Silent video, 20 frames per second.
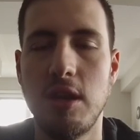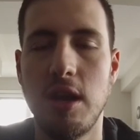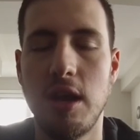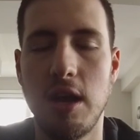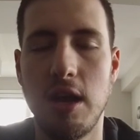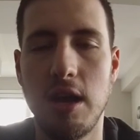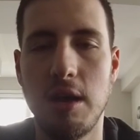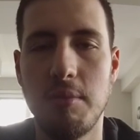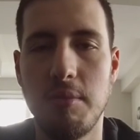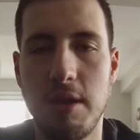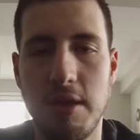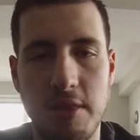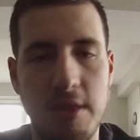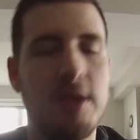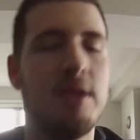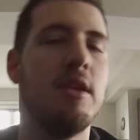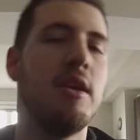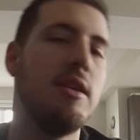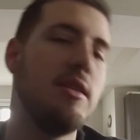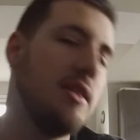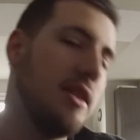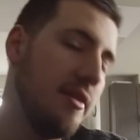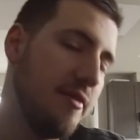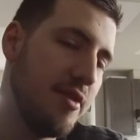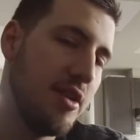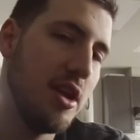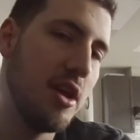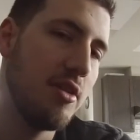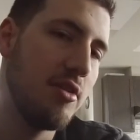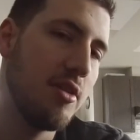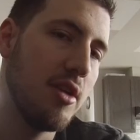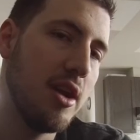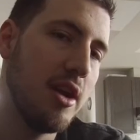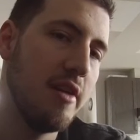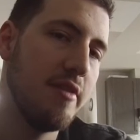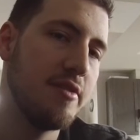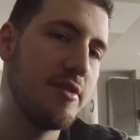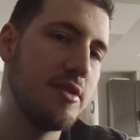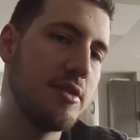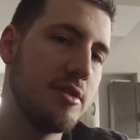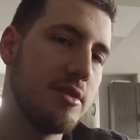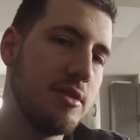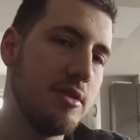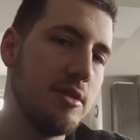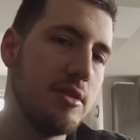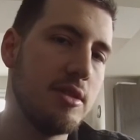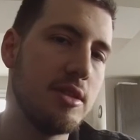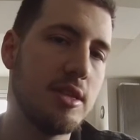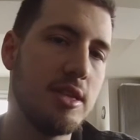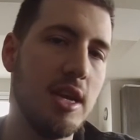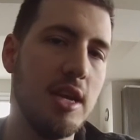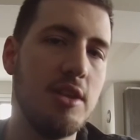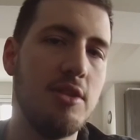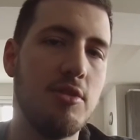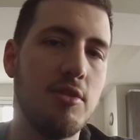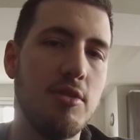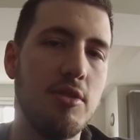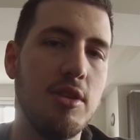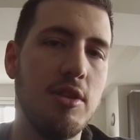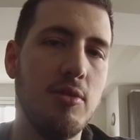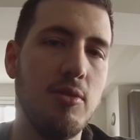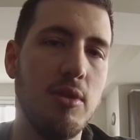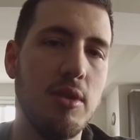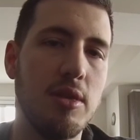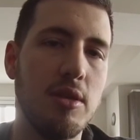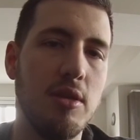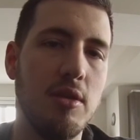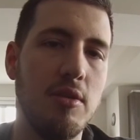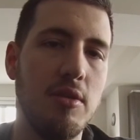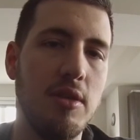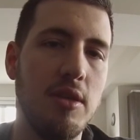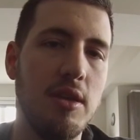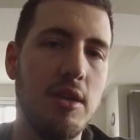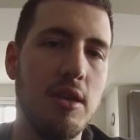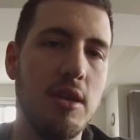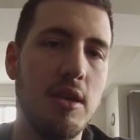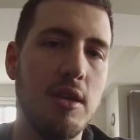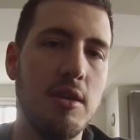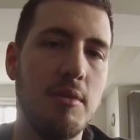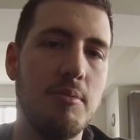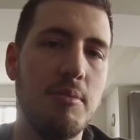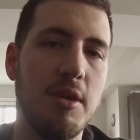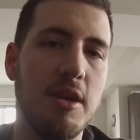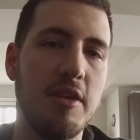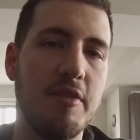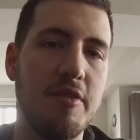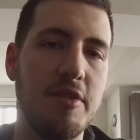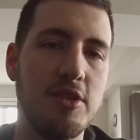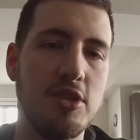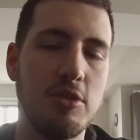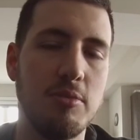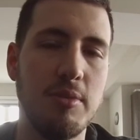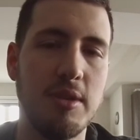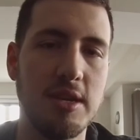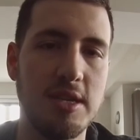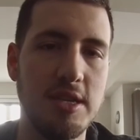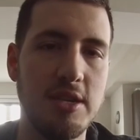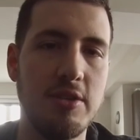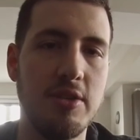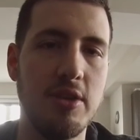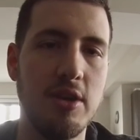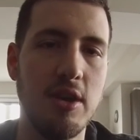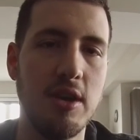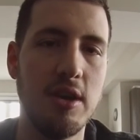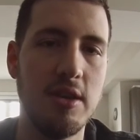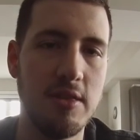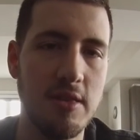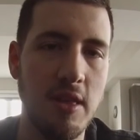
and then I leave the other half stay dirty with all the beneficial bacteria on it.